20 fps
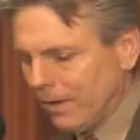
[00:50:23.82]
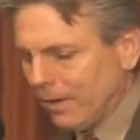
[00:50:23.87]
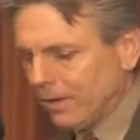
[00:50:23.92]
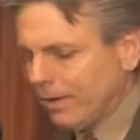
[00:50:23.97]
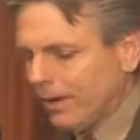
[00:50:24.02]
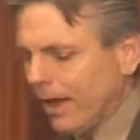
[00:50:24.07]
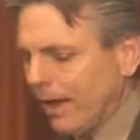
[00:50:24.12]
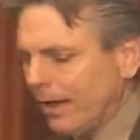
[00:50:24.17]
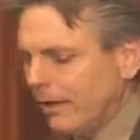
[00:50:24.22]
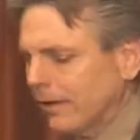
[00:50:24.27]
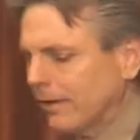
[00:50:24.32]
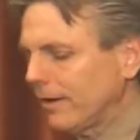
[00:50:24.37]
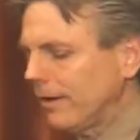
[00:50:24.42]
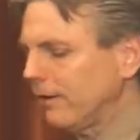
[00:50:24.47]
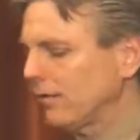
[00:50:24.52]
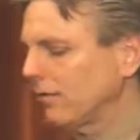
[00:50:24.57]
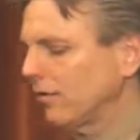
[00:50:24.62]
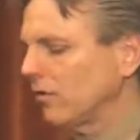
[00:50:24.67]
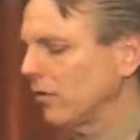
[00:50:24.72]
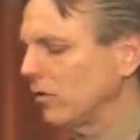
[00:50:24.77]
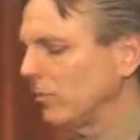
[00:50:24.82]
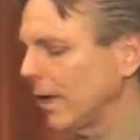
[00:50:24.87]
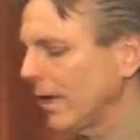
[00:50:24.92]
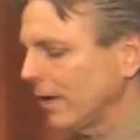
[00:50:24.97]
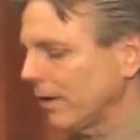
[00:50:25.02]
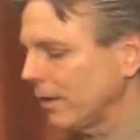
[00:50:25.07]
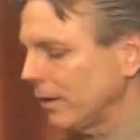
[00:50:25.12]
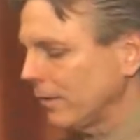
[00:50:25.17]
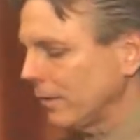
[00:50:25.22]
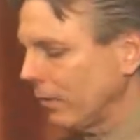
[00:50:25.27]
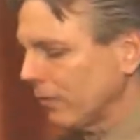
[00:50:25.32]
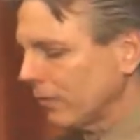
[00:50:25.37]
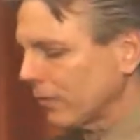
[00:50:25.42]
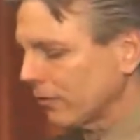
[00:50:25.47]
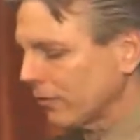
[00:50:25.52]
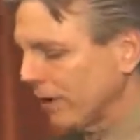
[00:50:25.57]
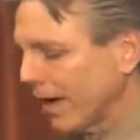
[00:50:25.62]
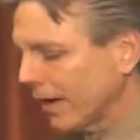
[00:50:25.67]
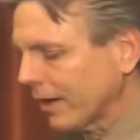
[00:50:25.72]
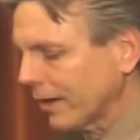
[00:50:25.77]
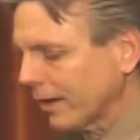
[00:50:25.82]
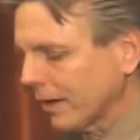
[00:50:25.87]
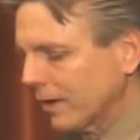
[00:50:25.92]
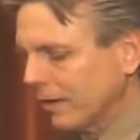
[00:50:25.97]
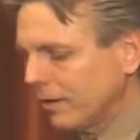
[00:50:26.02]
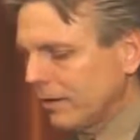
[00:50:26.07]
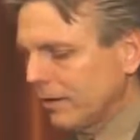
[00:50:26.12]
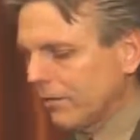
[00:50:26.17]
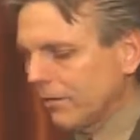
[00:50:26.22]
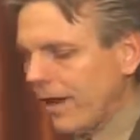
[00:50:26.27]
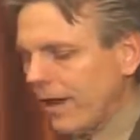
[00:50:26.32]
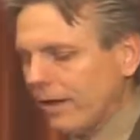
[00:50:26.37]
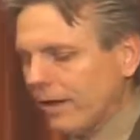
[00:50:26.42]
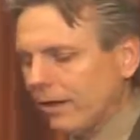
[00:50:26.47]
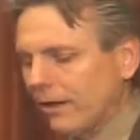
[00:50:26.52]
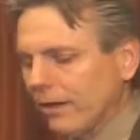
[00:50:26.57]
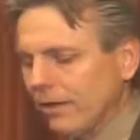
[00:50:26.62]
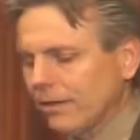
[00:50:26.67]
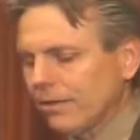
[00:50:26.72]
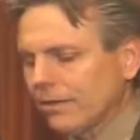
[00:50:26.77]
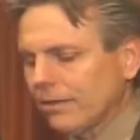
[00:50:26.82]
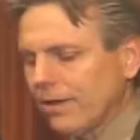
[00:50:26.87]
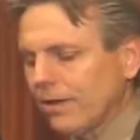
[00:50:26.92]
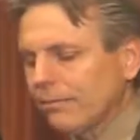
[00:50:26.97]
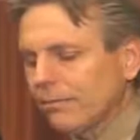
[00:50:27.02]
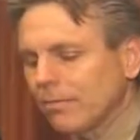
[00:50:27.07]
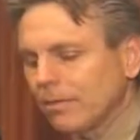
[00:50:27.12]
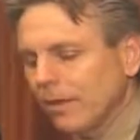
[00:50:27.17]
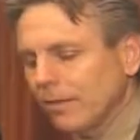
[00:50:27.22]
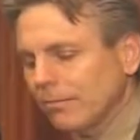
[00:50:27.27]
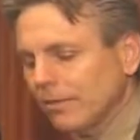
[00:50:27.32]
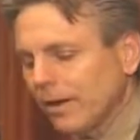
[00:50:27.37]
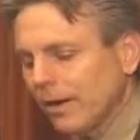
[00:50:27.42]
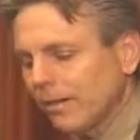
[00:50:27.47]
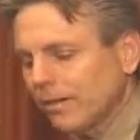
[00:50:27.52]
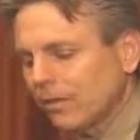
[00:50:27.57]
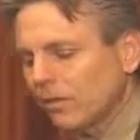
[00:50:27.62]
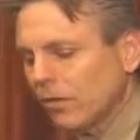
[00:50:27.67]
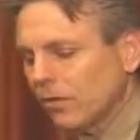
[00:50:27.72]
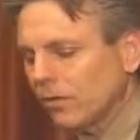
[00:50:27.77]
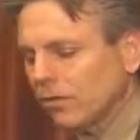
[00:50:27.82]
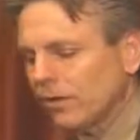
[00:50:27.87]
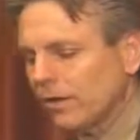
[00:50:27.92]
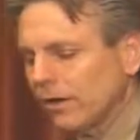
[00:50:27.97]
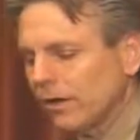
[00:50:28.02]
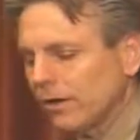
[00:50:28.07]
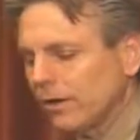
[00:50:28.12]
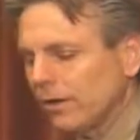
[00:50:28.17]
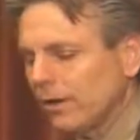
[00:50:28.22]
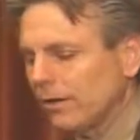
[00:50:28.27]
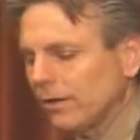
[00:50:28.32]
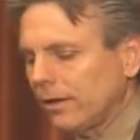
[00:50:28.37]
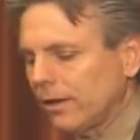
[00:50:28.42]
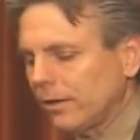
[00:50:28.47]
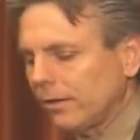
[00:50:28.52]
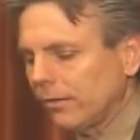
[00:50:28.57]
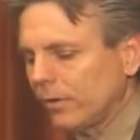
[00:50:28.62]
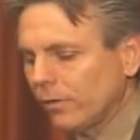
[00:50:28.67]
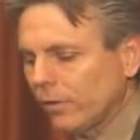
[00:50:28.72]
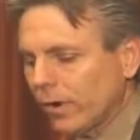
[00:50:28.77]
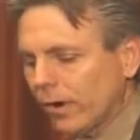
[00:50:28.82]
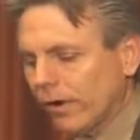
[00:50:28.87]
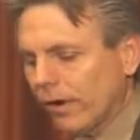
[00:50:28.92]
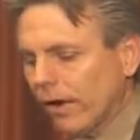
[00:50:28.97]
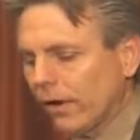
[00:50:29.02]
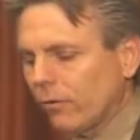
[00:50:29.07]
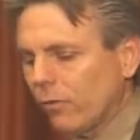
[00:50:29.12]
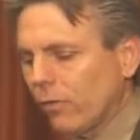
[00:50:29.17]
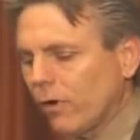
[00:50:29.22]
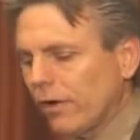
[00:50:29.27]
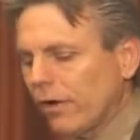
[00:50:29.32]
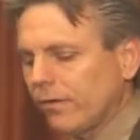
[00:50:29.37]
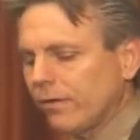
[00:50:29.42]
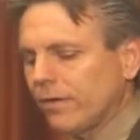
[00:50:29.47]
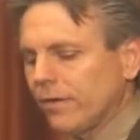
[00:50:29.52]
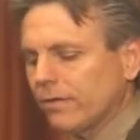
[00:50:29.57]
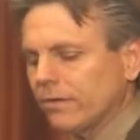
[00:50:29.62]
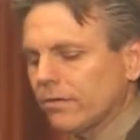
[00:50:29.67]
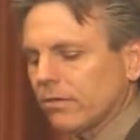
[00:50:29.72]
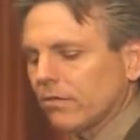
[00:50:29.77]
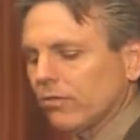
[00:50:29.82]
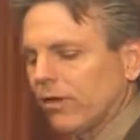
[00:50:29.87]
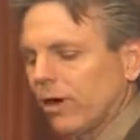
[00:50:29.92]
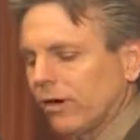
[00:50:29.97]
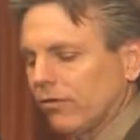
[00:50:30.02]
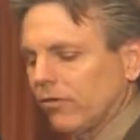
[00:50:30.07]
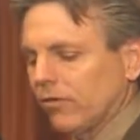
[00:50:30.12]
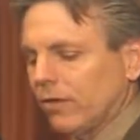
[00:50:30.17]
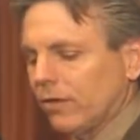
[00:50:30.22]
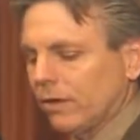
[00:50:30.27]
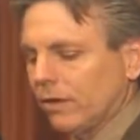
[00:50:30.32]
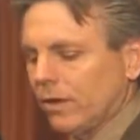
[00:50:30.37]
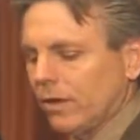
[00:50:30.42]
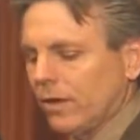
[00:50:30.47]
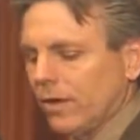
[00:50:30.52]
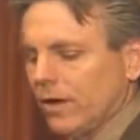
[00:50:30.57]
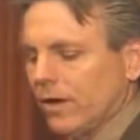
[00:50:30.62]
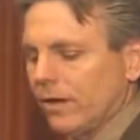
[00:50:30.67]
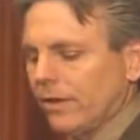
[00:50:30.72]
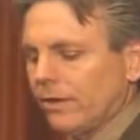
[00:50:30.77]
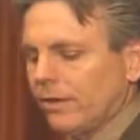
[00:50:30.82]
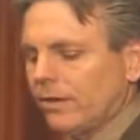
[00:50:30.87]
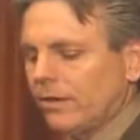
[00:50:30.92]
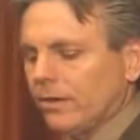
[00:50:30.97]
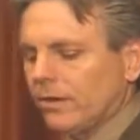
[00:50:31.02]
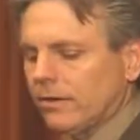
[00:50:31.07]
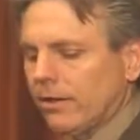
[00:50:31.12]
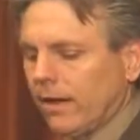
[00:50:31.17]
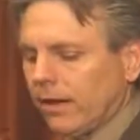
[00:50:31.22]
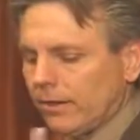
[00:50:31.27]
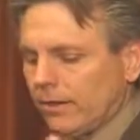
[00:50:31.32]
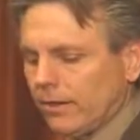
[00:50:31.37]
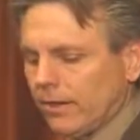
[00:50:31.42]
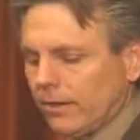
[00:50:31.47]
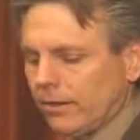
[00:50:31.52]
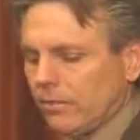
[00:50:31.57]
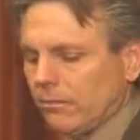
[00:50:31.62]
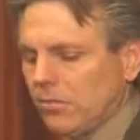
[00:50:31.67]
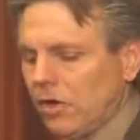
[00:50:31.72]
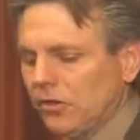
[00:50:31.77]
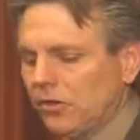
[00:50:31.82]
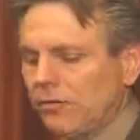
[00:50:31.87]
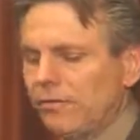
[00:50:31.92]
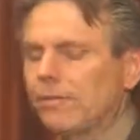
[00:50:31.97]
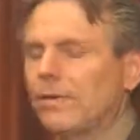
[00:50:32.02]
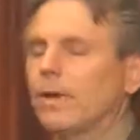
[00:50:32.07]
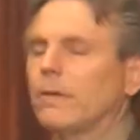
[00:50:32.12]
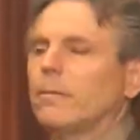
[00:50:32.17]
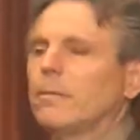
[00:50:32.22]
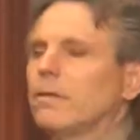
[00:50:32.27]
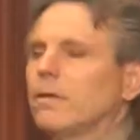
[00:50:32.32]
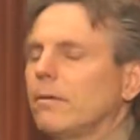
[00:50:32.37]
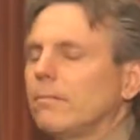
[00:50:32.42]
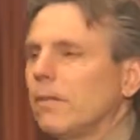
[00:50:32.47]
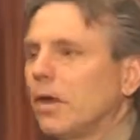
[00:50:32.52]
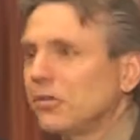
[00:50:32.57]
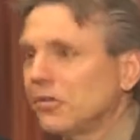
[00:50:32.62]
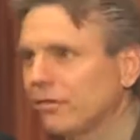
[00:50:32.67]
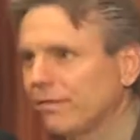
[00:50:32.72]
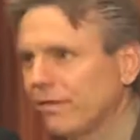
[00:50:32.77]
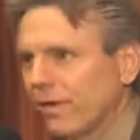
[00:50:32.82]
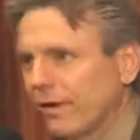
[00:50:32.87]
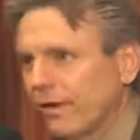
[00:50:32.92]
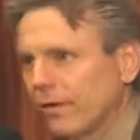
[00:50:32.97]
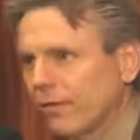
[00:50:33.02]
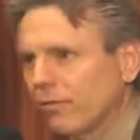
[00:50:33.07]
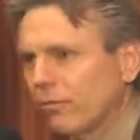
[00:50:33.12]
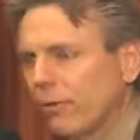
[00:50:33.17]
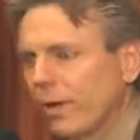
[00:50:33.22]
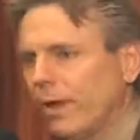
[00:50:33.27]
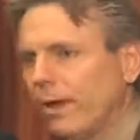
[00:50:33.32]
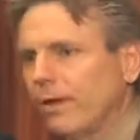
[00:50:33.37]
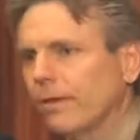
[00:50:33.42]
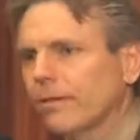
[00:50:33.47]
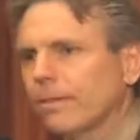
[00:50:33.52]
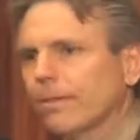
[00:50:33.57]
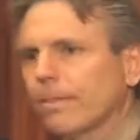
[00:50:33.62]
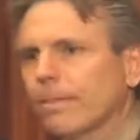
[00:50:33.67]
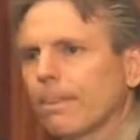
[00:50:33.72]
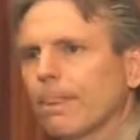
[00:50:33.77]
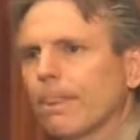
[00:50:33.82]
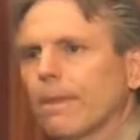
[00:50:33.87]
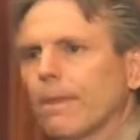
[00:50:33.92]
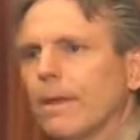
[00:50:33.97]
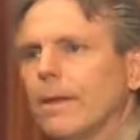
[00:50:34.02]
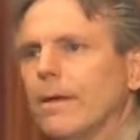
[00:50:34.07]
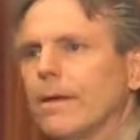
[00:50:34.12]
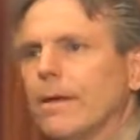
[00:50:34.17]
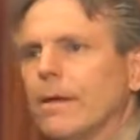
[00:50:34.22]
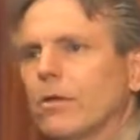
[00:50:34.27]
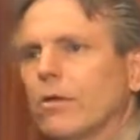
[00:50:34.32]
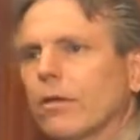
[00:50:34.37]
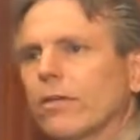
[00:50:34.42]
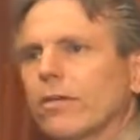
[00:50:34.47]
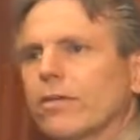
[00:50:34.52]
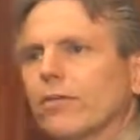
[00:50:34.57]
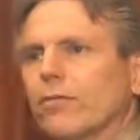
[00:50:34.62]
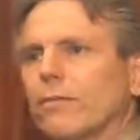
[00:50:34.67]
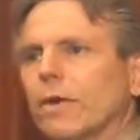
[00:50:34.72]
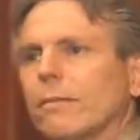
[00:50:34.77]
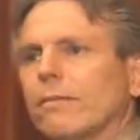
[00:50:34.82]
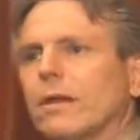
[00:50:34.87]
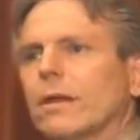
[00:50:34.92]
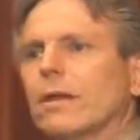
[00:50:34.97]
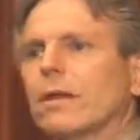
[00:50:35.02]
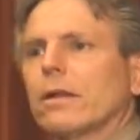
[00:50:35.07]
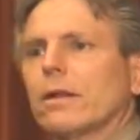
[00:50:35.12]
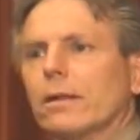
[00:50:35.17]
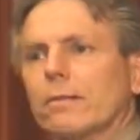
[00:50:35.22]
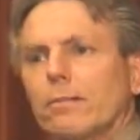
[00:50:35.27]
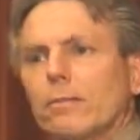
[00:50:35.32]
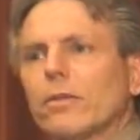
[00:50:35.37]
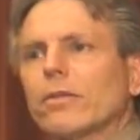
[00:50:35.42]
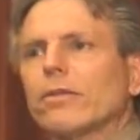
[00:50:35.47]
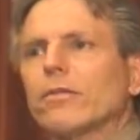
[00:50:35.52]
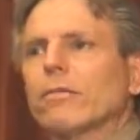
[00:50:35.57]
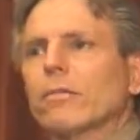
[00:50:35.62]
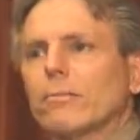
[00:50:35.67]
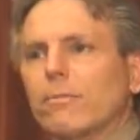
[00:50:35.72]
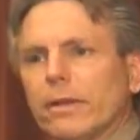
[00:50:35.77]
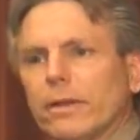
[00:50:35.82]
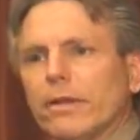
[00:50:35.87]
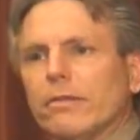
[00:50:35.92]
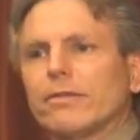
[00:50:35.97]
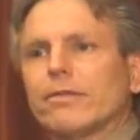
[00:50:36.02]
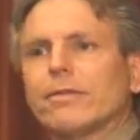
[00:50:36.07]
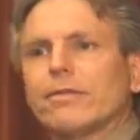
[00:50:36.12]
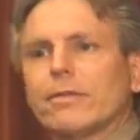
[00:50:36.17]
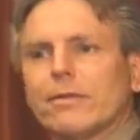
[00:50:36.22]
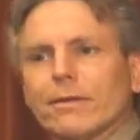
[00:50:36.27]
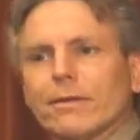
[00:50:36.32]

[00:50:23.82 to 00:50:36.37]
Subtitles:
God teaches humanity both directly and indirectly, and sometimes so subtly that we are unaware of his instruction. Thus, he tests us in multifarious ways. Of course, I just want to make it clear, Muslims believe